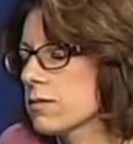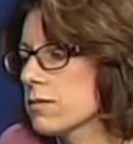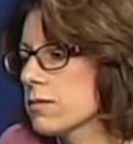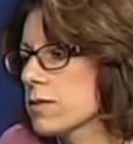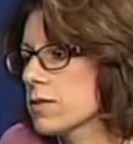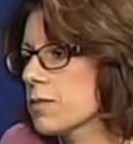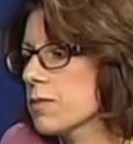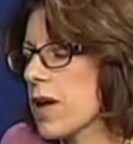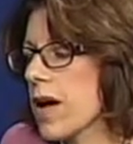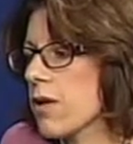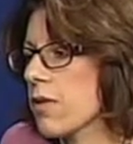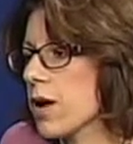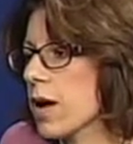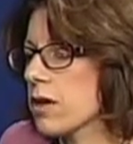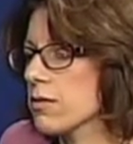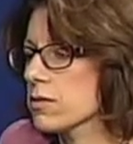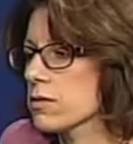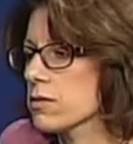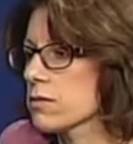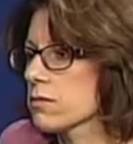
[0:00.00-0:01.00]
It's a
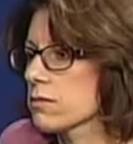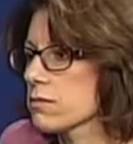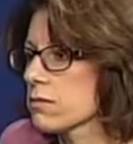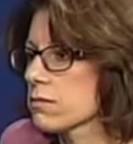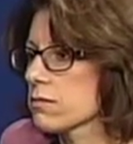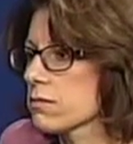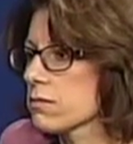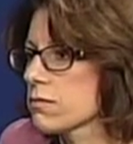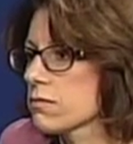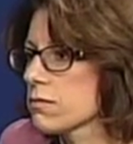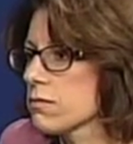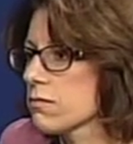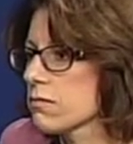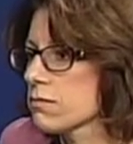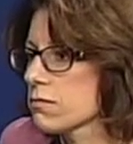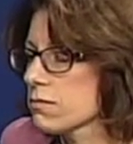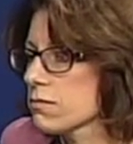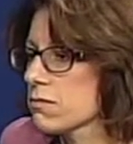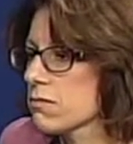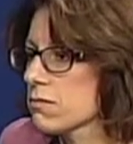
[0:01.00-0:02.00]
powerhouse. All
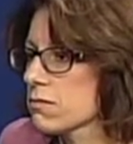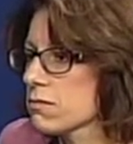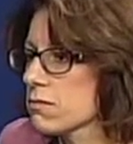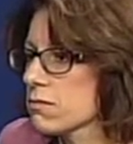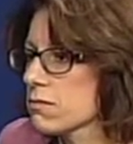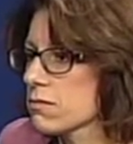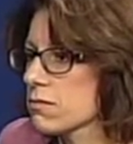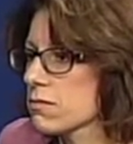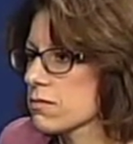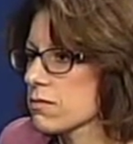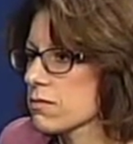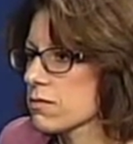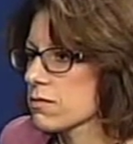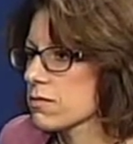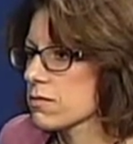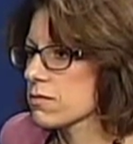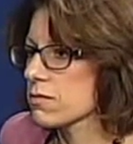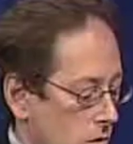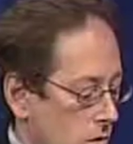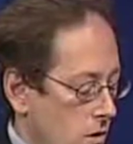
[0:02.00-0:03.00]
right.
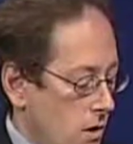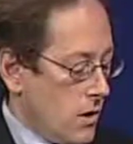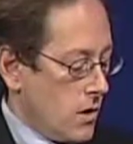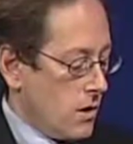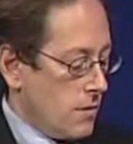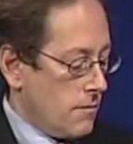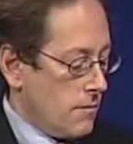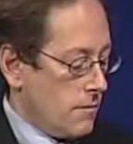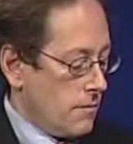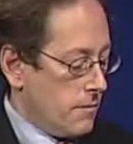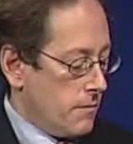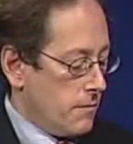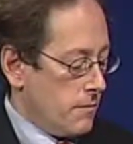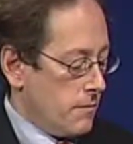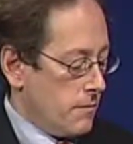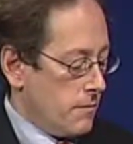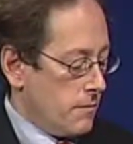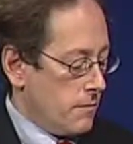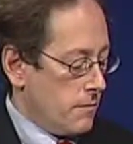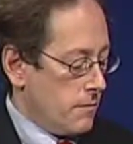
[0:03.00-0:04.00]
Um,
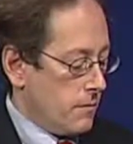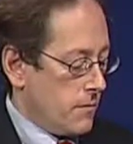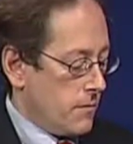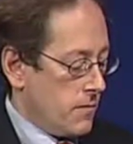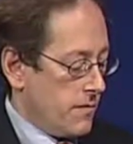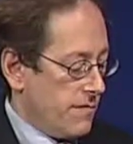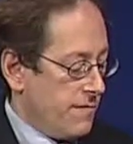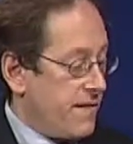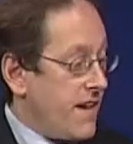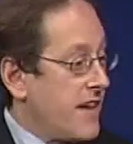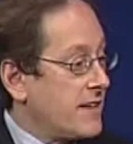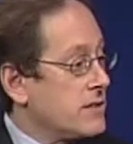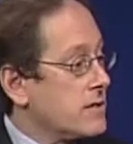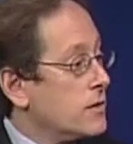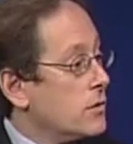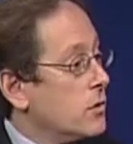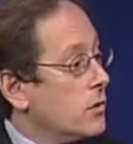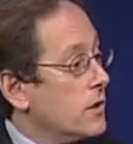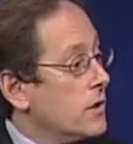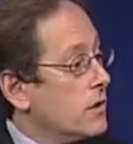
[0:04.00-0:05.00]
fats
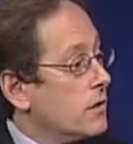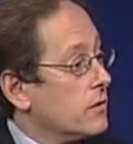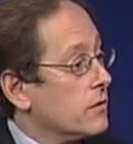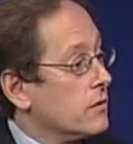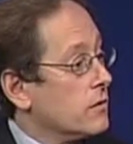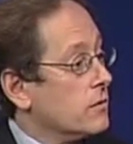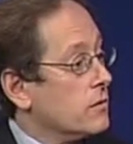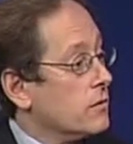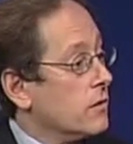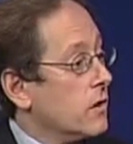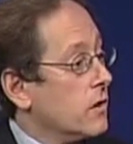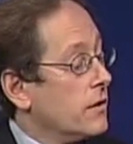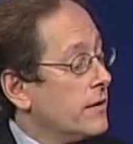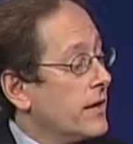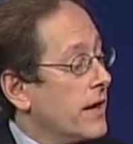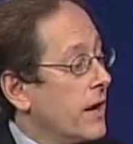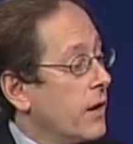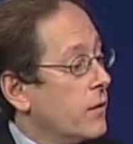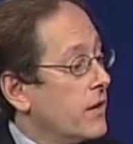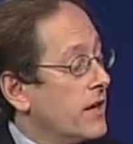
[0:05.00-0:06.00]
and oils are
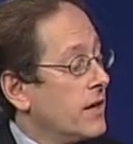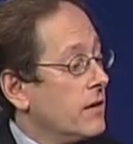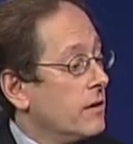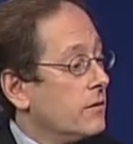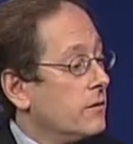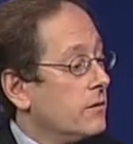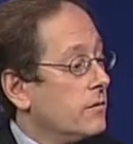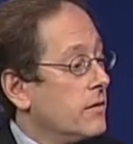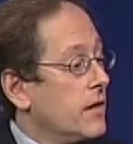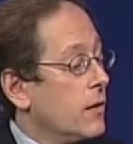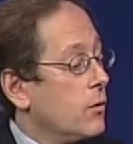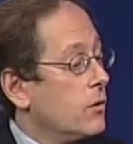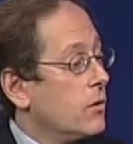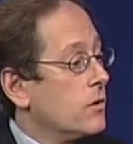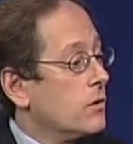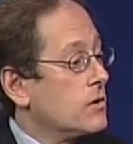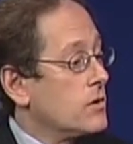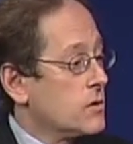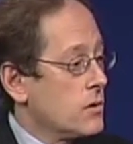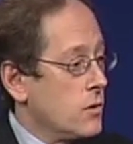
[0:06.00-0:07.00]
now in. They
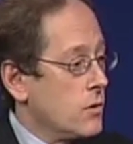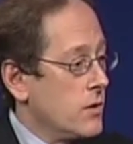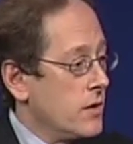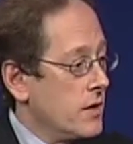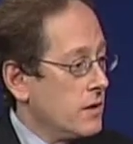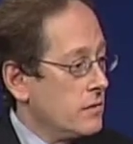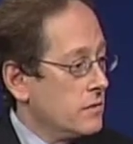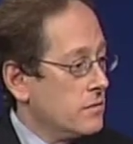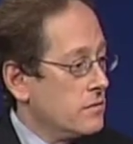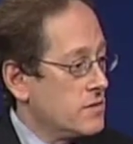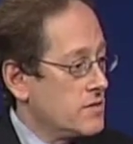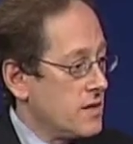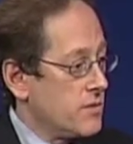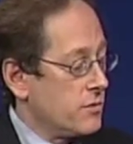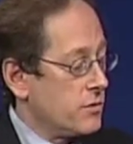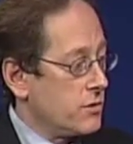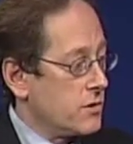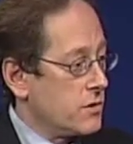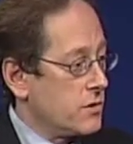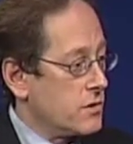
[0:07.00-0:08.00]
weren't so in
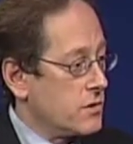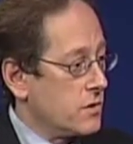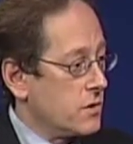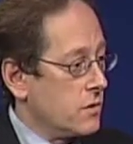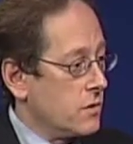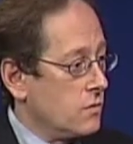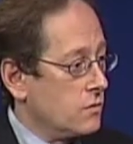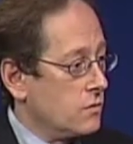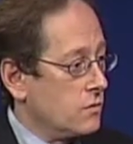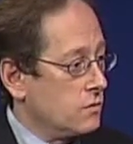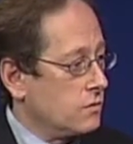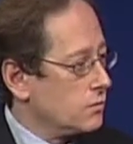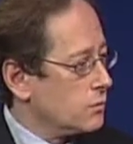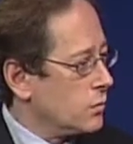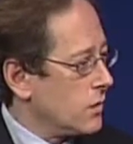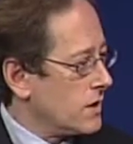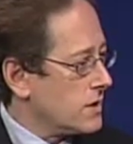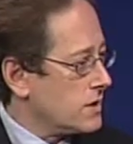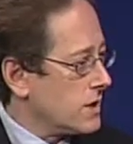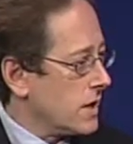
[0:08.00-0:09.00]
several years ago.
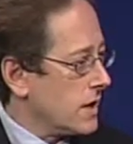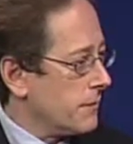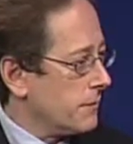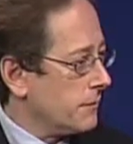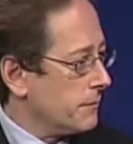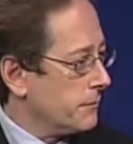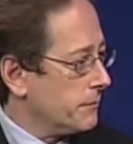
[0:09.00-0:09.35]
Why is that?